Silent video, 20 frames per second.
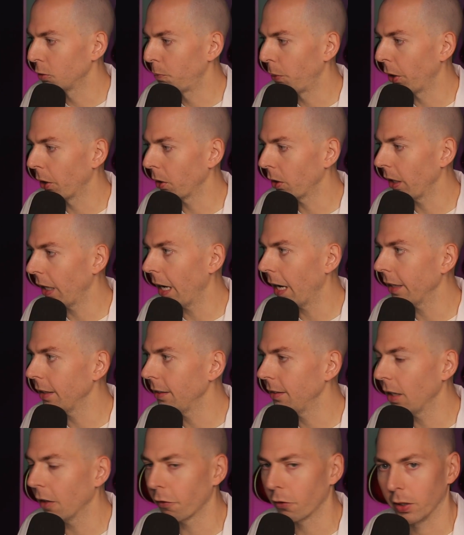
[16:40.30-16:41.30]
barely any
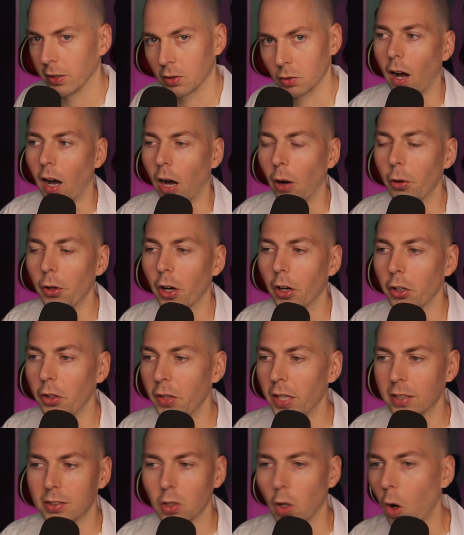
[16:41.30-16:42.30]
difference. I would argue
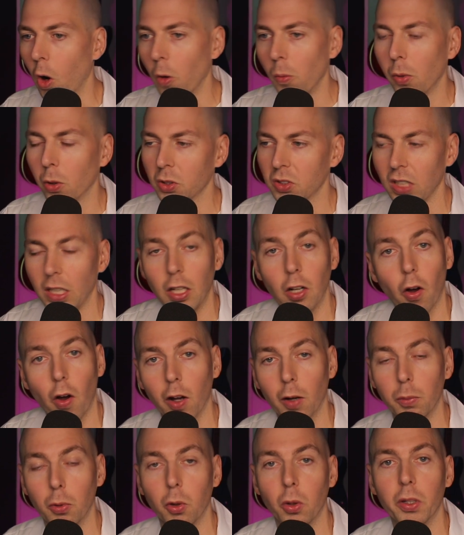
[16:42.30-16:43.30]
that's almost
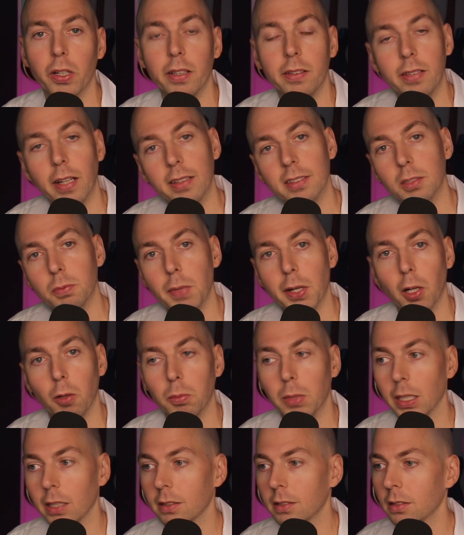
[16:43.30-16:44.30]
inaudible in a dense metal
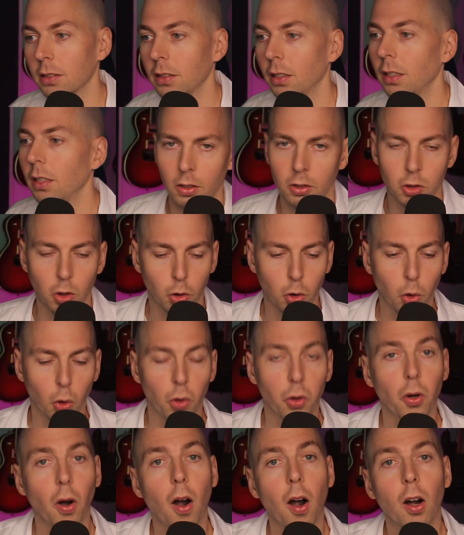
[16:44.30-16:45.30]
mix. So cool,
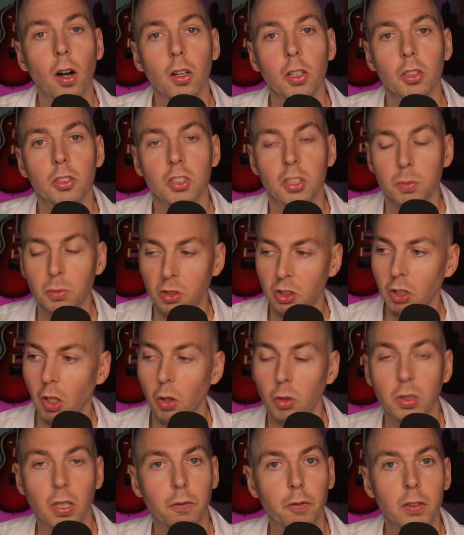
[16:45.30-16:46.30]
there are some
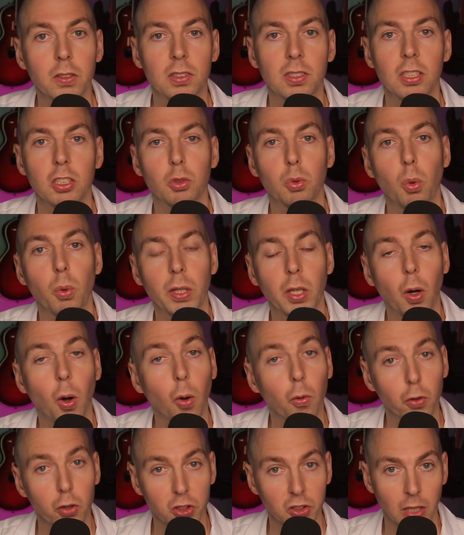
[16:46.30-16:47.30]
subtle differences when we
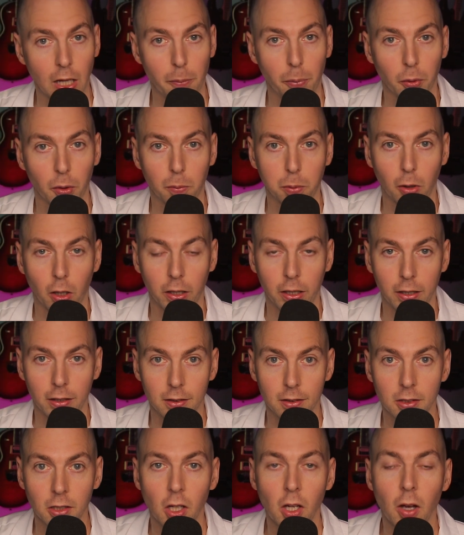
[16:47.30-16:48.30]
oversample the
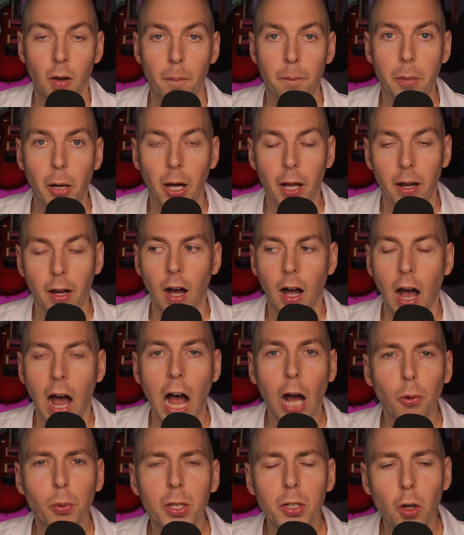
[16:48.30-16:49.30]
plugins, but
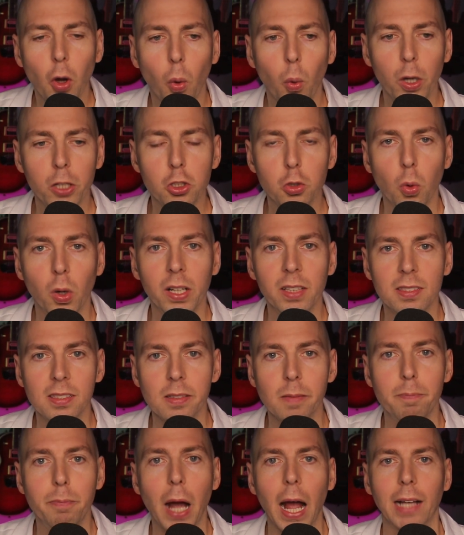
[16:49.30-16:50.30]
how do we know which one is
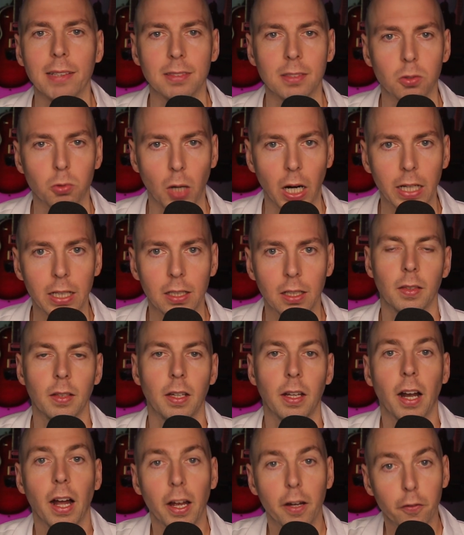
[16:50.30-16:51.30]
the best, right?
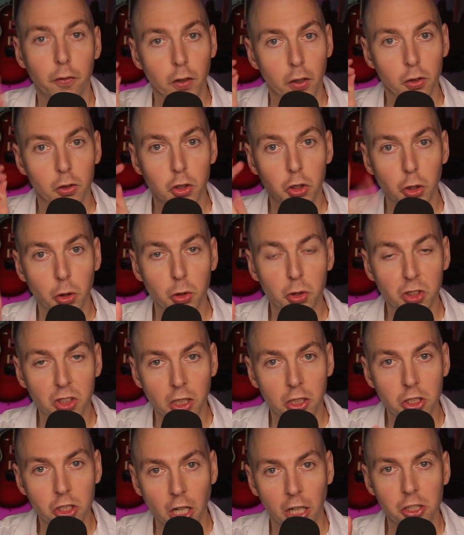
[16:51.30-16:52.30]
And I have two
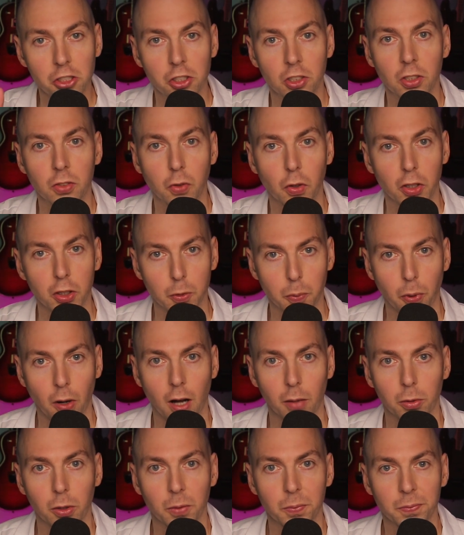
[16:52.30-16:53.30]
suggestions for this
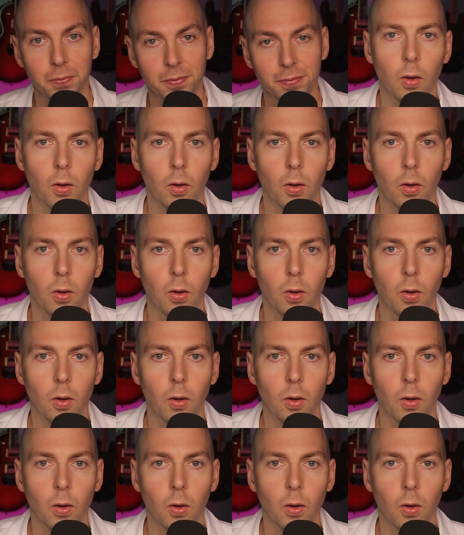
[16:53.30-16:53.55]
problem.